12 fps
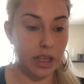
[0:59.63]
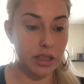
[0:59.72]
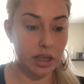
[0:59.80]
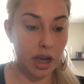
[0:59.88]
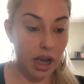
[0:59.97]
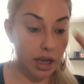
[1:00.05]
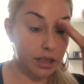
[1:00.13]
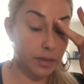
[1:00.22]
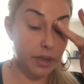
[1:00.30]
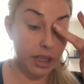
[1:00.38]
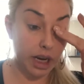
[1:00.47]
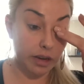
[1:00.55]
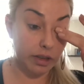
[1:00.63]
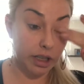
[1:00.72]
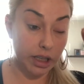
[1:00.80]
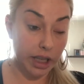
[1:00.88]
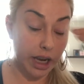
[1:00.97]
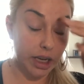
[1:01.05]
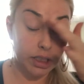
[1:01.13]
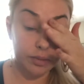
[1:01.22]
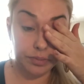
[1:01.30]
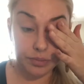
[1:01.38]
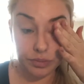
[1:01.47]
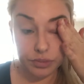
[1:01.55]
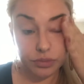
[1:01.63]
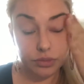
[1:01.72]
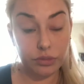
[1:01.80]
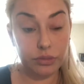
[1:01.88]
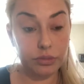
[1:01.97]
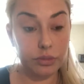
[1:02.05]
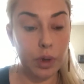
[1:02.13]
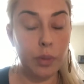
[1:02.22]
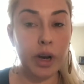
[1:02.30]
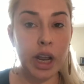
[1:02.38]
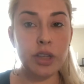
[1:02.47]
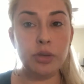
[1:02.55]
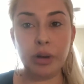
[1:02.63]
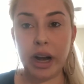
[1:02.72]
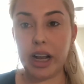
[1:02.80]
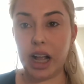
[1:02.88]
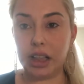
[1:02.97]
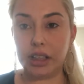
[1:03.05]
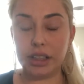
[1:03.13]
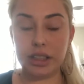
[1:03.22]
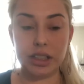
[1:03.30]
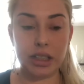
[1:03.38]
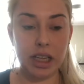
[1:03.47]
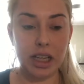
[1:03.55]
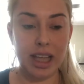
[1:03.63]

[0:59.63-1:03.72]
saw something that I really liked. When I do bright colors,